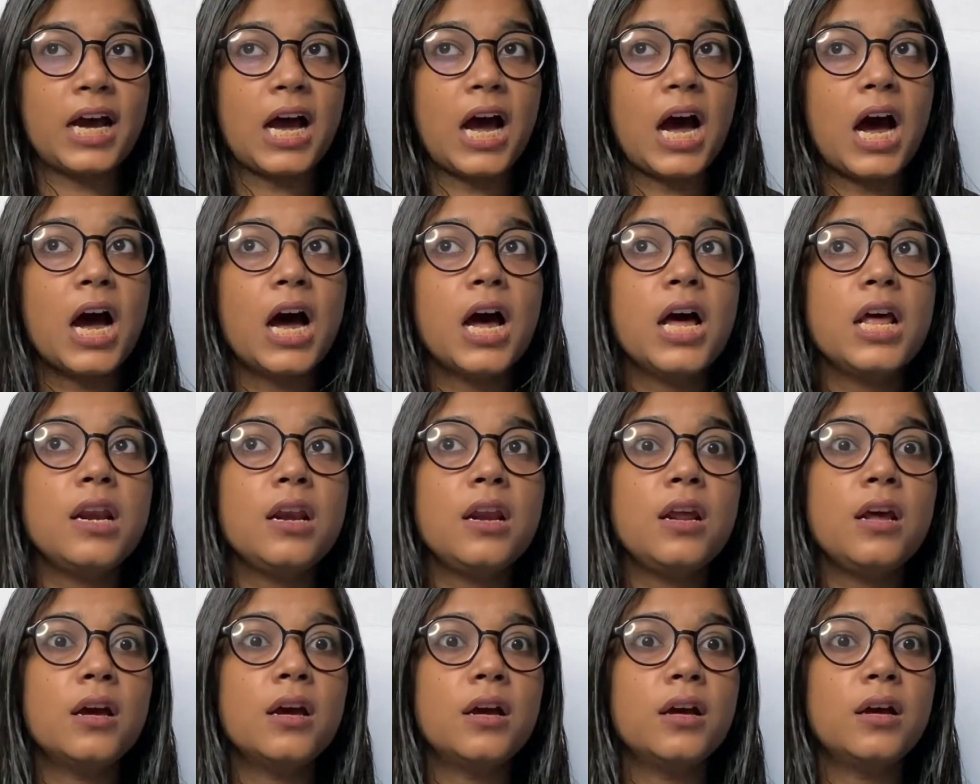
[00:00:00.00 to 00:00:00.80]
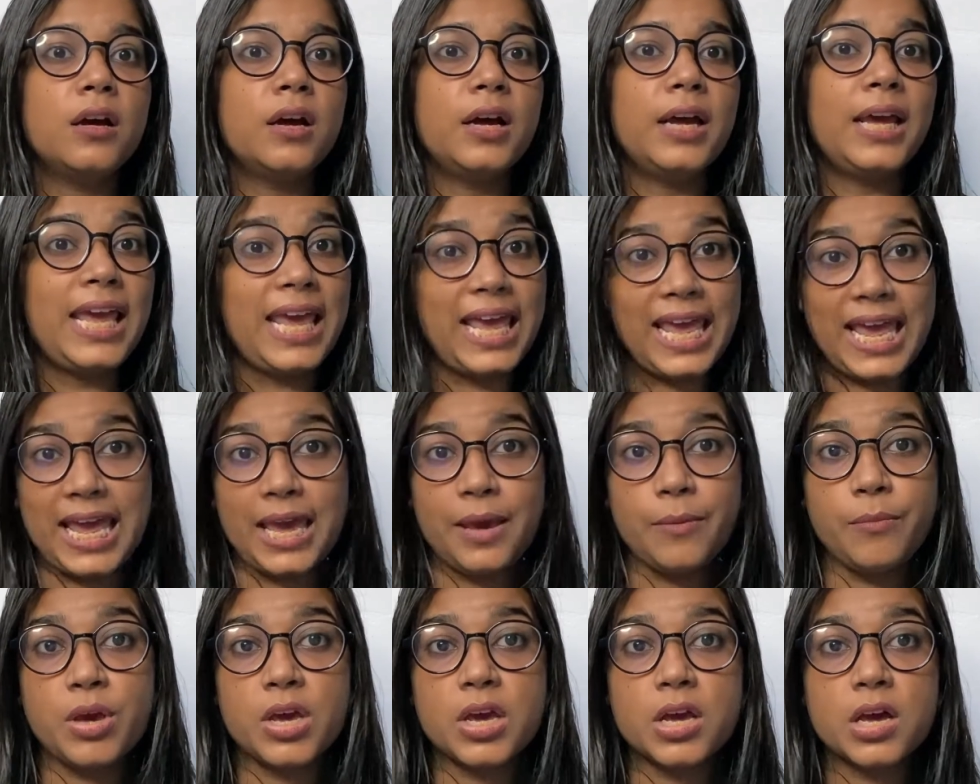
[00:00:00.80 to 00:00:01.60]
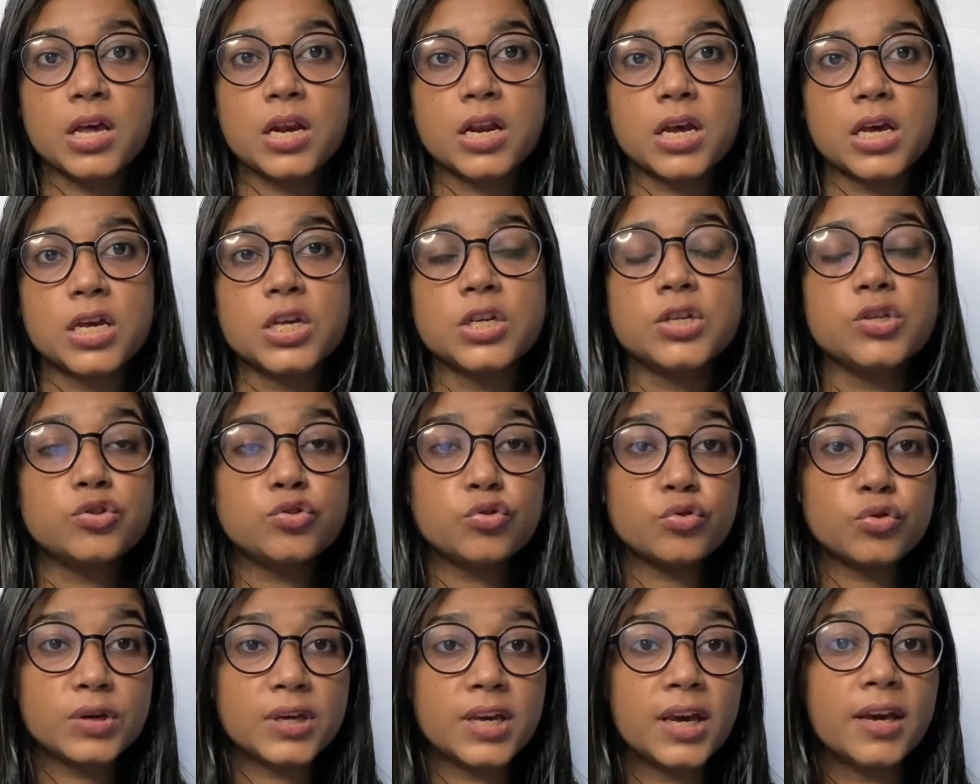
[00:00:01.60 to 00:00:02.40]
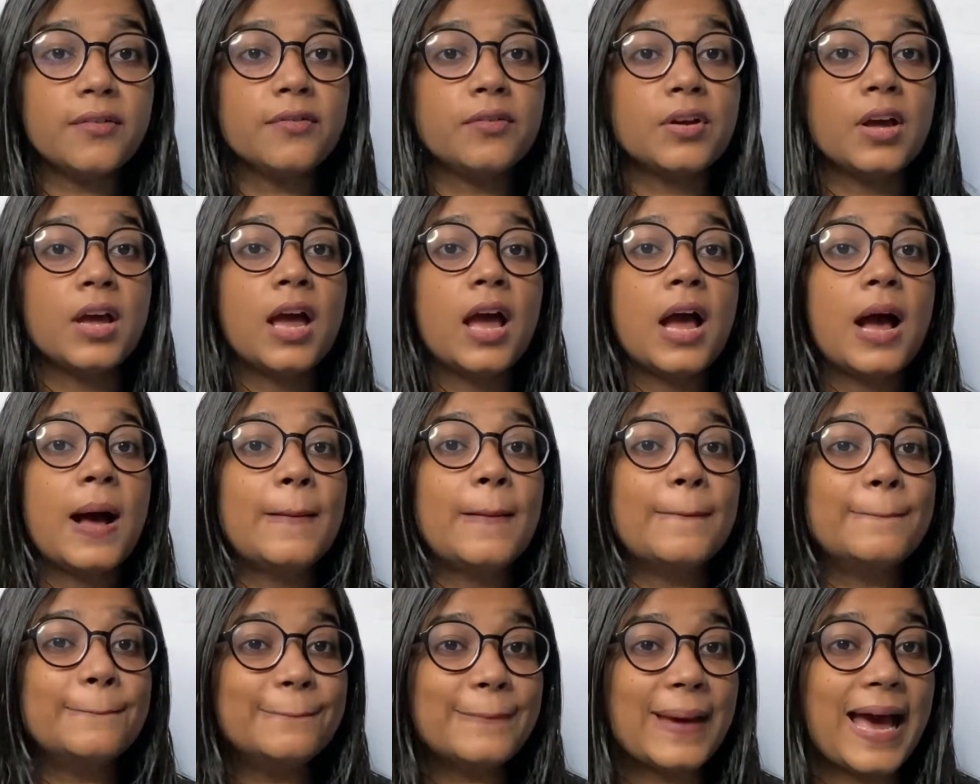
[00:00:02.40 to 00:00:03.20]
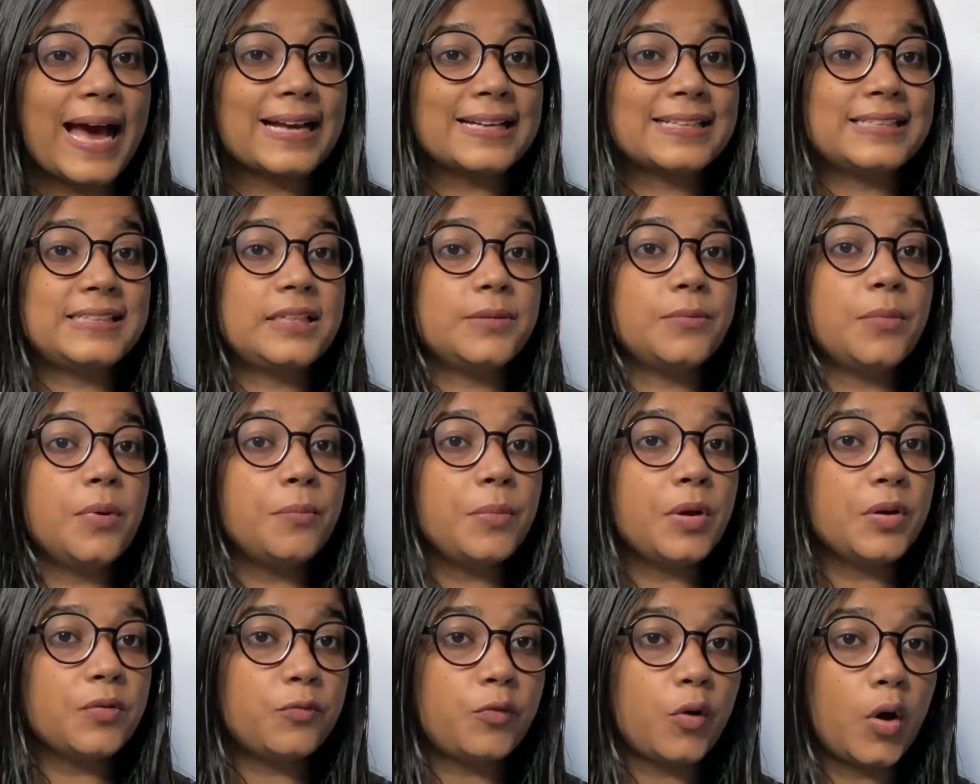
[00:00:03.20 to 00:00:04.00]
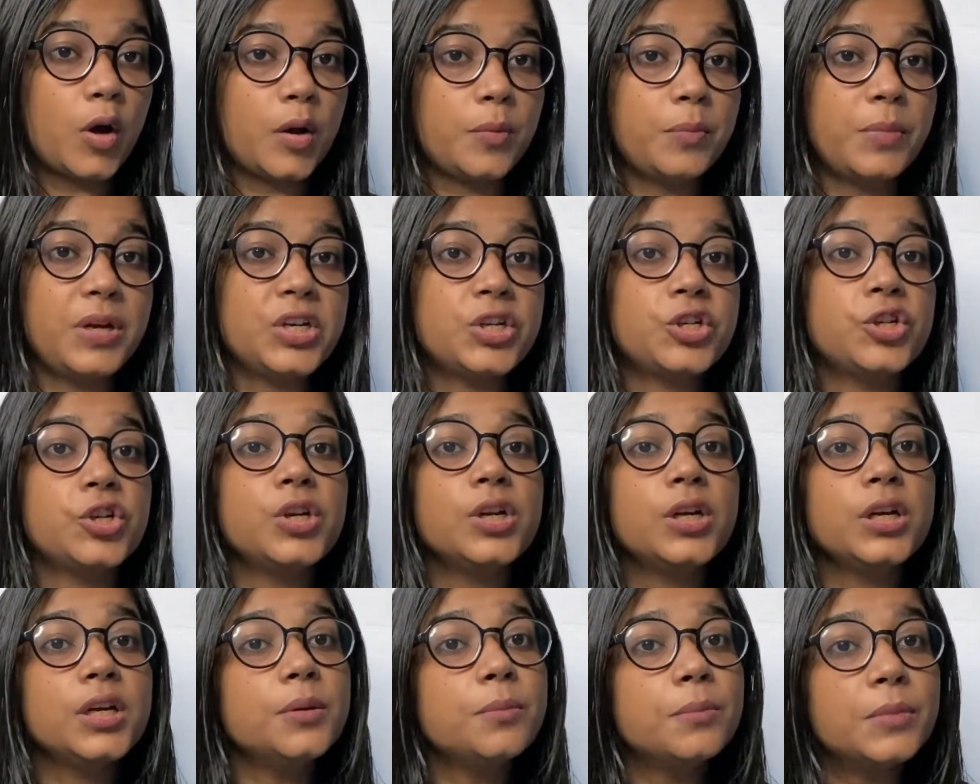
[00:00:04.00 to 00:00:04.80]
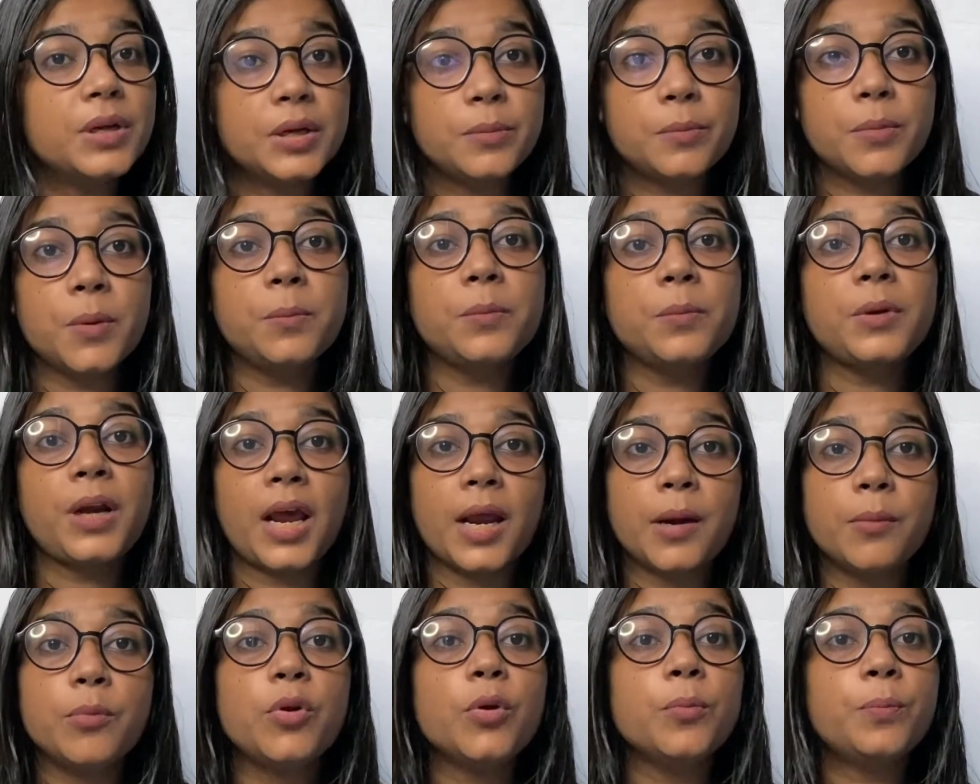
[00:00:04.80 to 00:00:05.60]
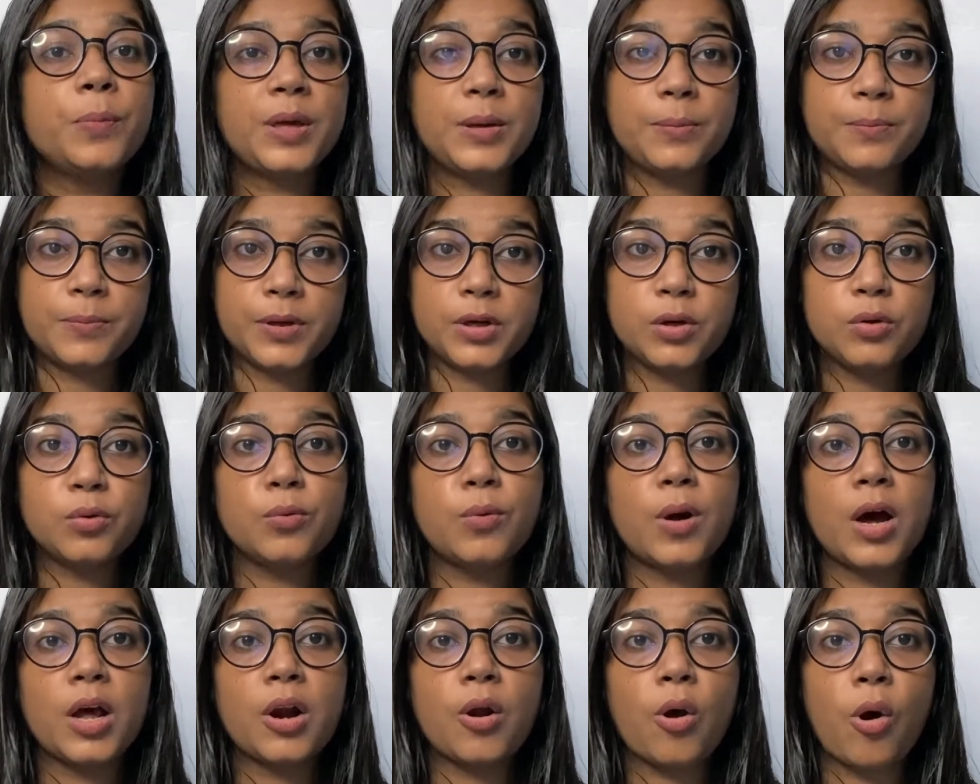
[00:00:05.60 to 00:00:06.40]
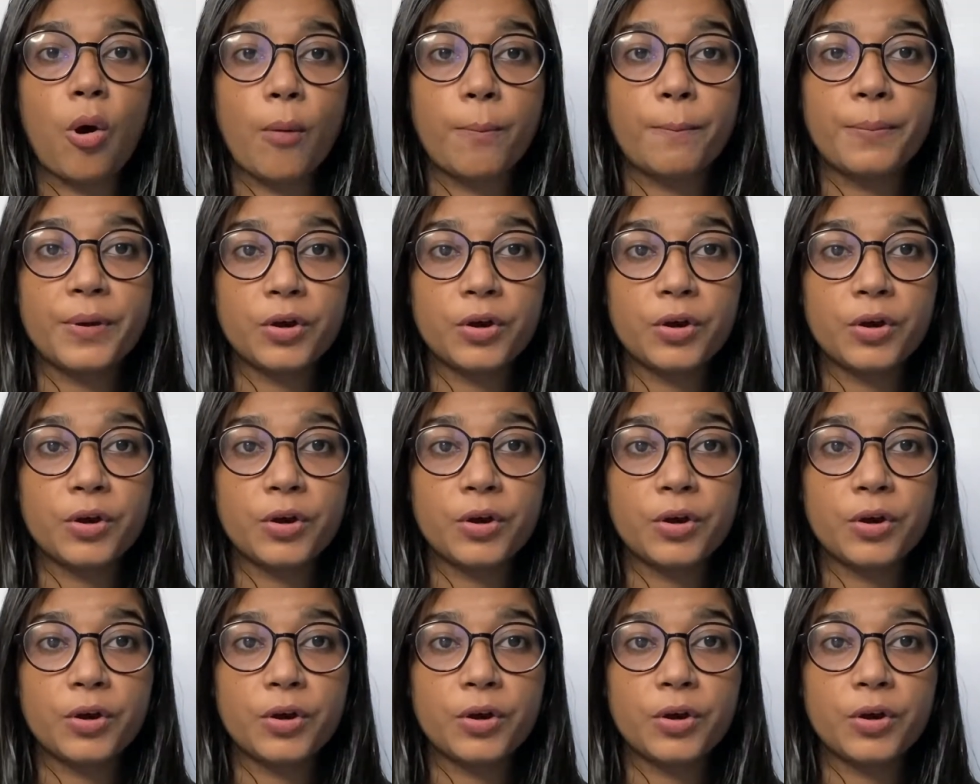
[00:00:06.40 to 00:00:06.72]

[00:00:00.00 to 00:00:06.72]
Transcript: Our aim here is to give maximum information in minimum time to people who are hopping